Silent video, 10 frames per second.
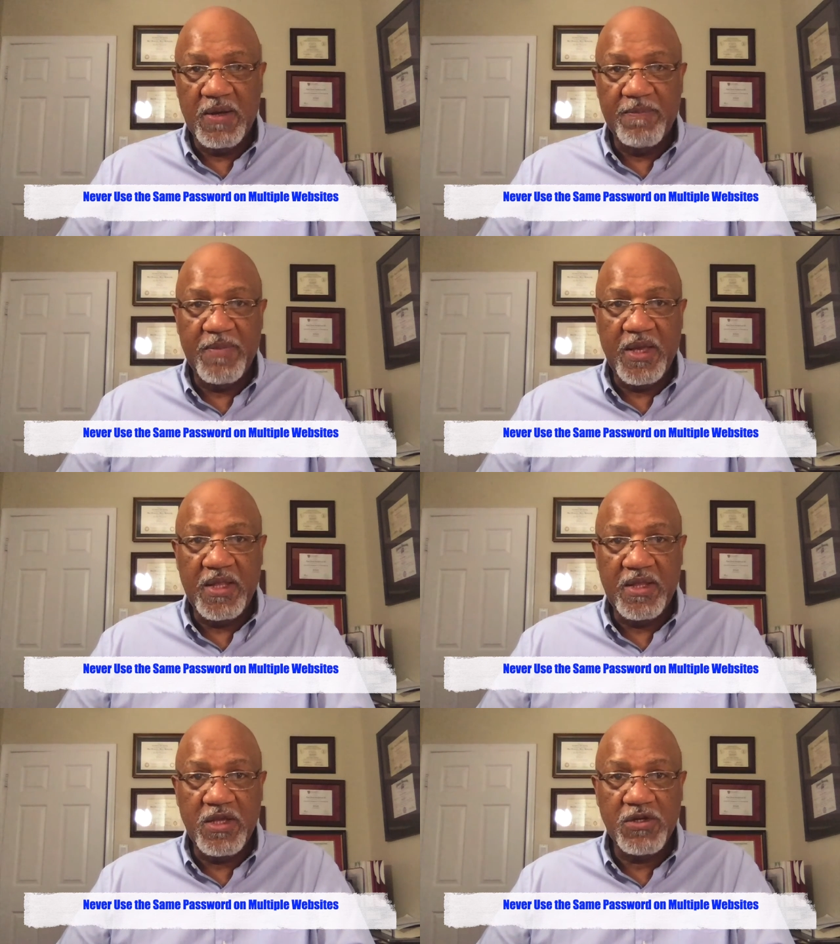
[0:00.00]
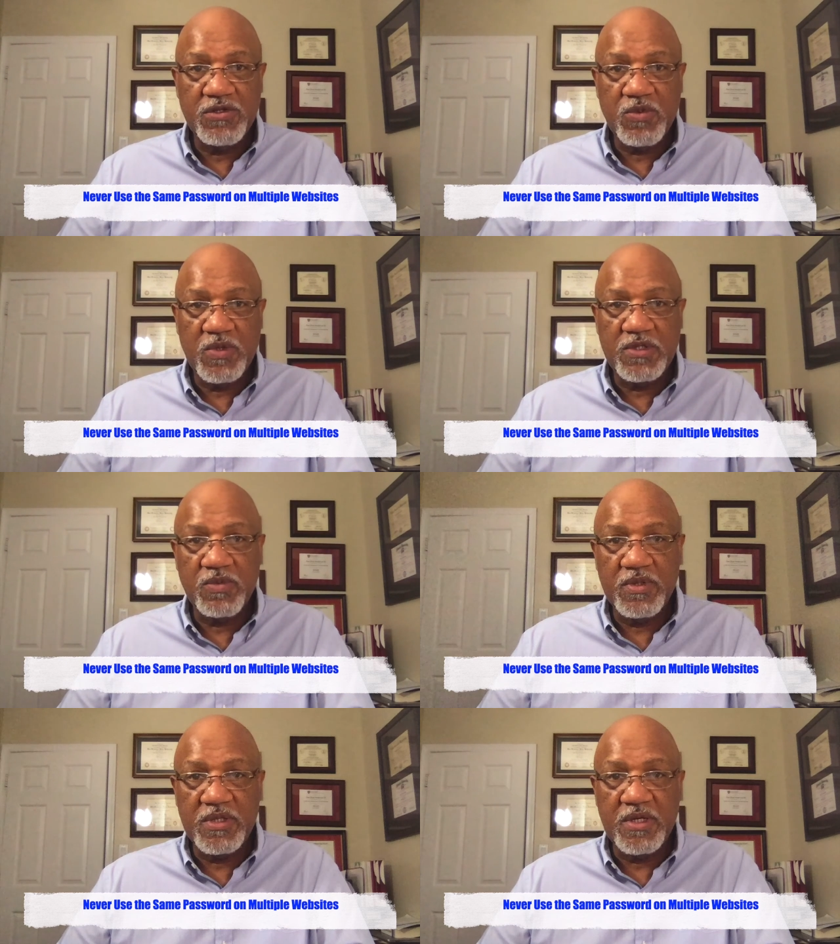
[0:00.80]
And here's what's
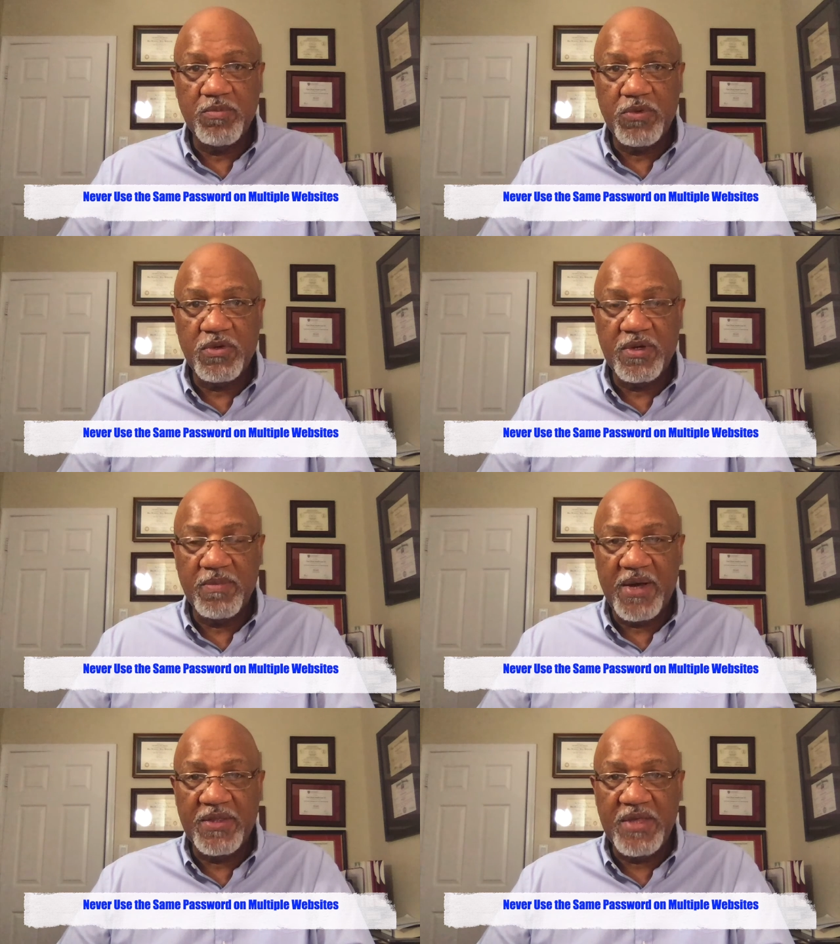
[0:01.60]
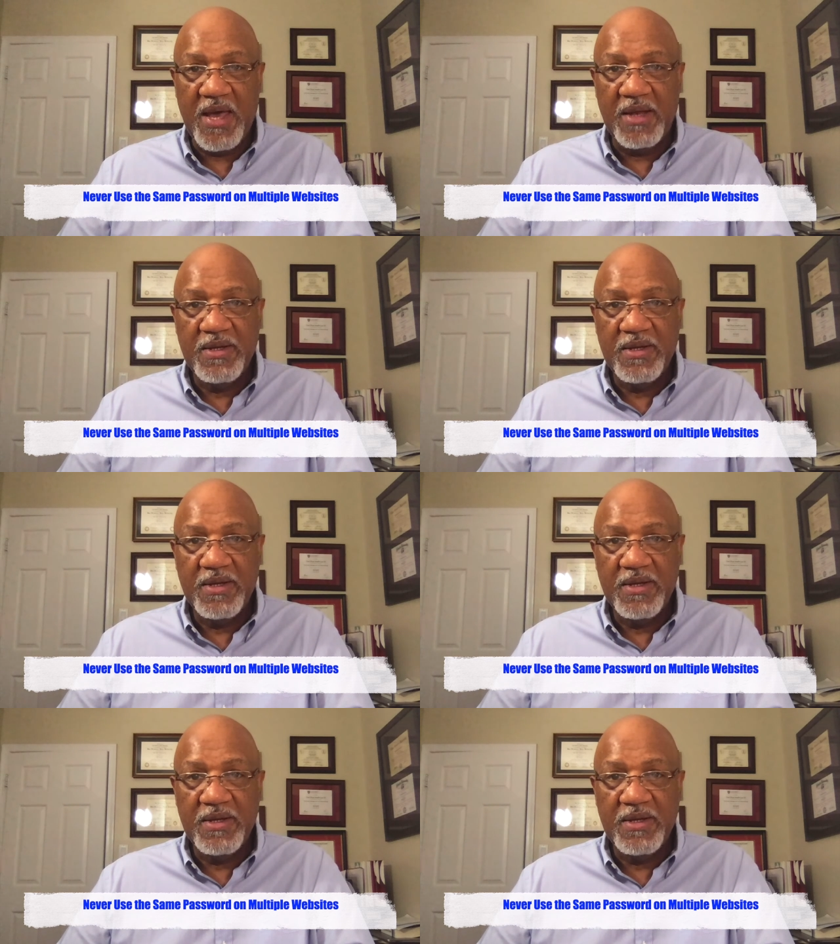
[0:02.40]
really important about that.